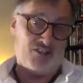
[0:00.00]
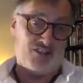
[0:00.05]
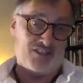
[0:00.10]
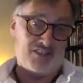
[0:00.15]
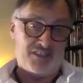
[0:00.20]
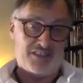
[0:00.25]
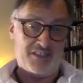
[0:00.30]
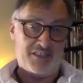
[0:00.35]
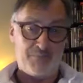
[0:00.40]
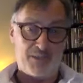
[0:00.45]

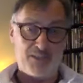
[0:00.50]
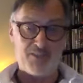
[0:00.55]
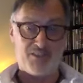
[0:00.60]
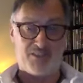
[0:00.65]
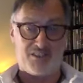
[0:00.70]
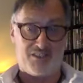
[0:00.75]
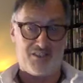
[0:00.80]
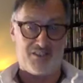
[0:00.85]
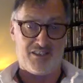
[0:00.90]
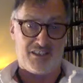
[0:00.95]
She's an
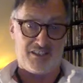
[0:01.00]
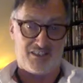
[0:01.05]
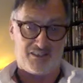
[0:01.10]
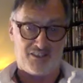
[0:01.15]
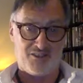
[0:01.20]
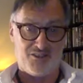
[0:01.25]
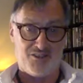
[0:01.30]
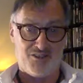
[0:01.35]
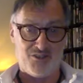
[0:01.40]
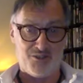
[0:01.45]
amazing
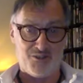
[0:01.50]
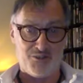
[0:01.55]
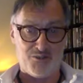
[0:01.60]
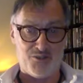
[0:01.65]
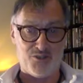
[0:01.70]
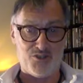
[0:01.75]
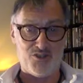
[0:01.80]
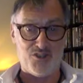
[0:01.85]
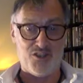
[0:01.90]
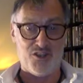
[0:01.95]
singer too.
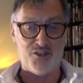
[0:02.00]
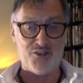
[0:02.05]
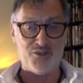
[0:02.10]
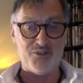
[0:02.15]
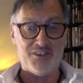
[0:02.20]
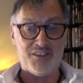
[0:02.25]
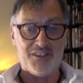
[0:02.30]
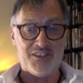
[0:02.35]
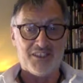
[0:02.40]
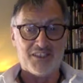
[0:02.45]
So
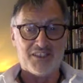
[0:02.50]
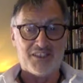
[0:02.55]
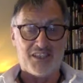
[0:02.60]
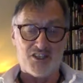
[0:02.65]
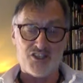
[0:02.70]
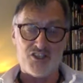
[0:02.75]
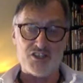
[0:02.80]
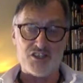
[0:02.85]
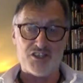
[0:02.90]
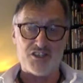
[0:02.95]
uh,
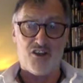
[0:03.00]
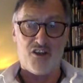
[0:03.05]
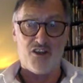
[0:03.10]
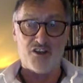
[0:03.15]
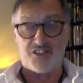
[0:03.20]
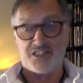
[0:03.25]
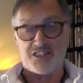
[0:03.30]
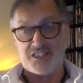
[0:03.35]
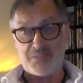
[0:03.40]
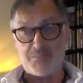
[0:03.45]
she's an
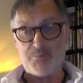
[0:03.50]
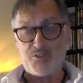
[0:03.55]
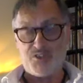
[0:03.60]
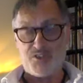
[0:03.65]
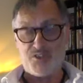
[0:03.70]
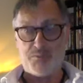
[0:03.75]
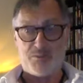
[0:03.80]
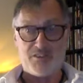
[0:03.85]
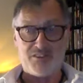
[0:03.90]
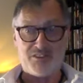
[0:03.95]
artist
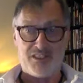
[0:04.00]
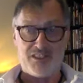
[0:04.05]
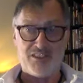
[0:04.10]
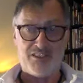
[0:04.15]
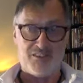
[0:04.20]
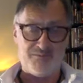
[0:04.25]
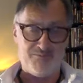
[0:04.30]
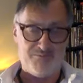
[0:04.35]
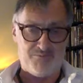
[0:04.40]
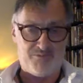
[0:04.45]
principally, like
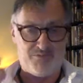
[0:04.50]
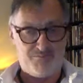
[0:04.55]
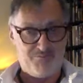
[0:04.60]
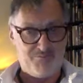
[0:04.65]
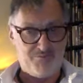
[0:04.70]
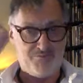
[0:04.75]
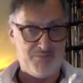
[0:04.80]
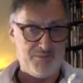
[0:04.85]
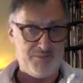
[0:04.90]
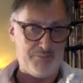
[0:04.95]
a
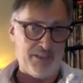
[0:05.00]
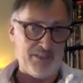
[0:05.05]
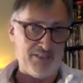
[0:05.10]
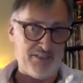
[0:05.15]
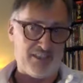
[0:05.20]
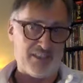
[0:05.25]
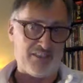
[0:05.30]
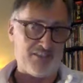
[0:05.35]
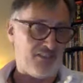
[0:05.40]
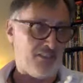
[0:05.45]

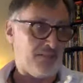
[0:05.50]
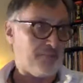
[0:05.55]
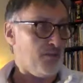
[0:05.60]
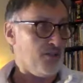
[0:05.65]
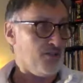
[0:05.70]
painting type